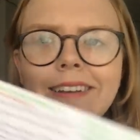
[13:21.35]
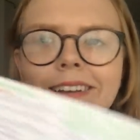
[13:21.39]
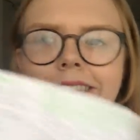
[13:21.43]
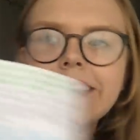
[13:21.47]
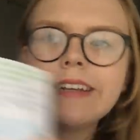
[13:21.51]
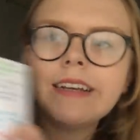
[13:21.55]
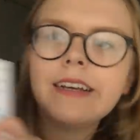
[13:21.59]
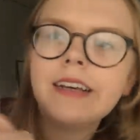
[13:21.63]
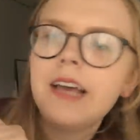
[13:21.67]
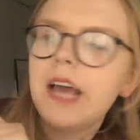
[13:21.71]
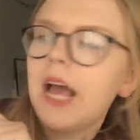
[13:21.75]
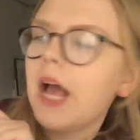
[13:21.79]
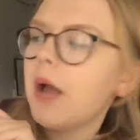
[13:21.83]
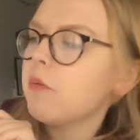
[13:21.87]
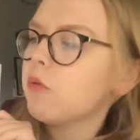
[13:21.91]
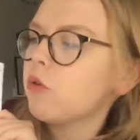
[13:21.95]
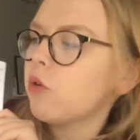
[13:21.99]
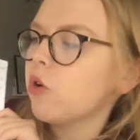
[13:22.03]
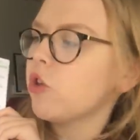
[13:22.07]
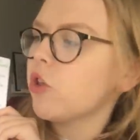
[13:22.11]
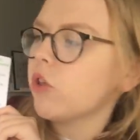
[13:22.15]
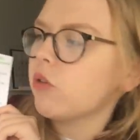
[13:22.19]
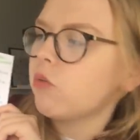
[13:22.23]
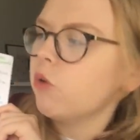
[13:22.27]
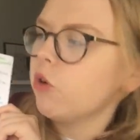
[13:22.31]

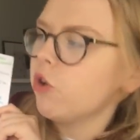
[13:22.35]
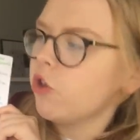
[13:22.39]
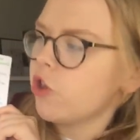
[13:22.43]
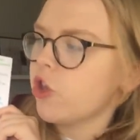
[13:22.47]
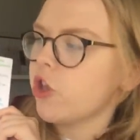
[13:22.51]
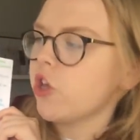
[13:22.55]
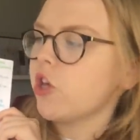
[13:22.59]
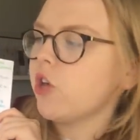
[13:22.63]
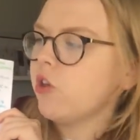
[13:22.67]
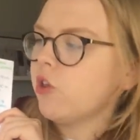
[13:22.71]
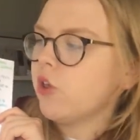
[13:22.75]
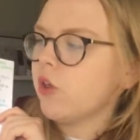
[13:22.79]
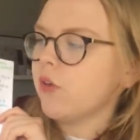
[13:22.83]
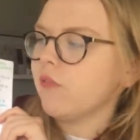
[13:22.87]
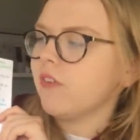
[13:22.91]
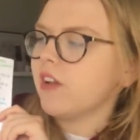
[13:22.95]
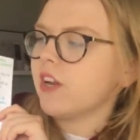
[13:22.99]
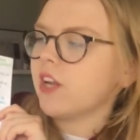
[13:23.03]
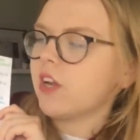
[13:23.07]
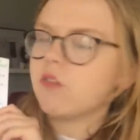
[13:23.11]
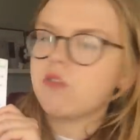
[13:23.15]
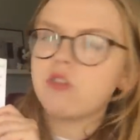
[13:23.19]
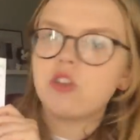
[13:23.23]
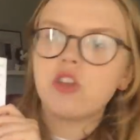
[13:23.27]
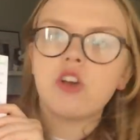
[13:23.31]
So I just watched a YouTube
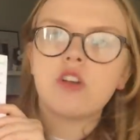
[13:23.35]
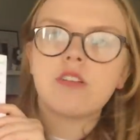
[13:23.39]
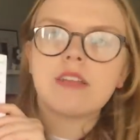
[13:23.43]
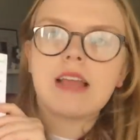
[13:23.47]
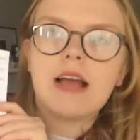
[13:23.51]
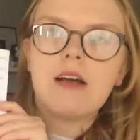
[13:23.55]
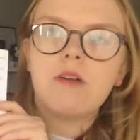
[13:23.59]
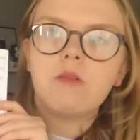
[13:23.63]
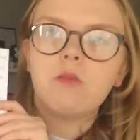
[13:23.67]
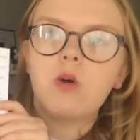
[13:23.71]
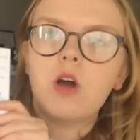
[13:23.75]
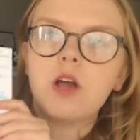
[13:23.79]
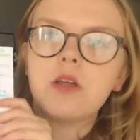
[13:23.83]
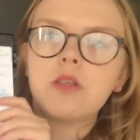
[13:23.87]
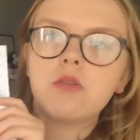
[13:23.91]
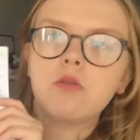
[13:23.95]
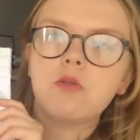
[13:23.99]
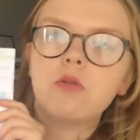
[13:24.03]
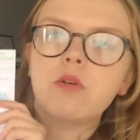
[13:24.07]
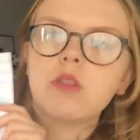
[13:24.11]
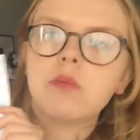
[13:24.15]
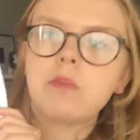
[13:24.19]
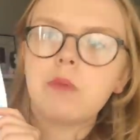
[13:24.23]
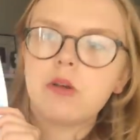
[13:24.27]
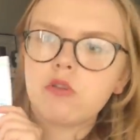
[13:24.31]
video and took down what I
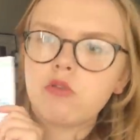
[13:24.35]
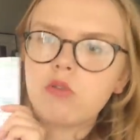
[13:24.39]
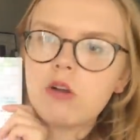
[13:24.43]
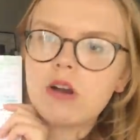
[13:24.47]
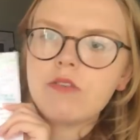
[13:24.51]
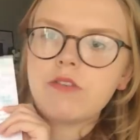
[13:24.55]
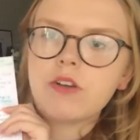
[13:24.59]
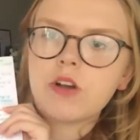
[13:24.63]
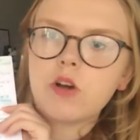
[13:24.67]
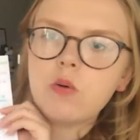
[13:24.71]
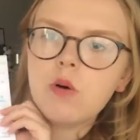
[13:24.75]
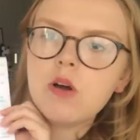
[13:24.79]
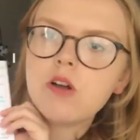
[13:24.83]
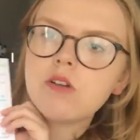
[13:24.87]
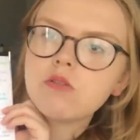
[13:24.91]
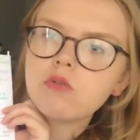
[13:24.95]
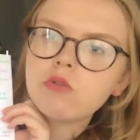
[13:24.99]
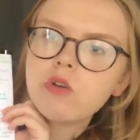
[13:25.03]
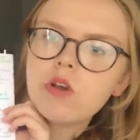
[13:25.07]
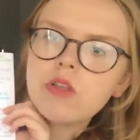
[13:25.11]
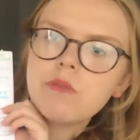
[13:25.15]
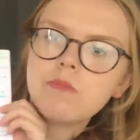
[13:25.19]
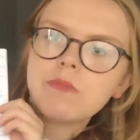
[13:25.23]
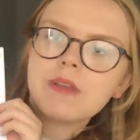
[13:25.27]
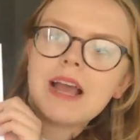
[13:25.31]
thought were the most relevant quotes,
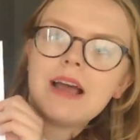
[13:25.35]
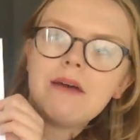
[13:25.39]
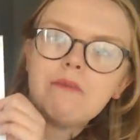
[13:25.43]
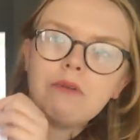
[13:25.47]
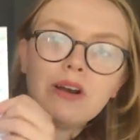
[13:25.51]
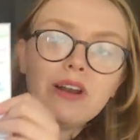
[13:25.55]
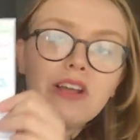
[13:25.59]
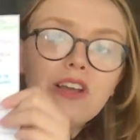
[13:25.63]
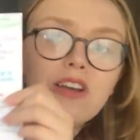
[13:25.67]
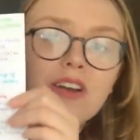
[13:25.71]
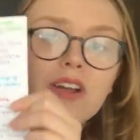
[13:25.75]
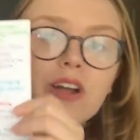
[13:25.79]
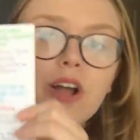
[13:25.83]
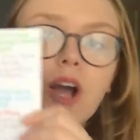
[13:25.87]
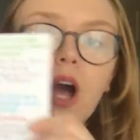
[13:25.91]
wrote them down, learnt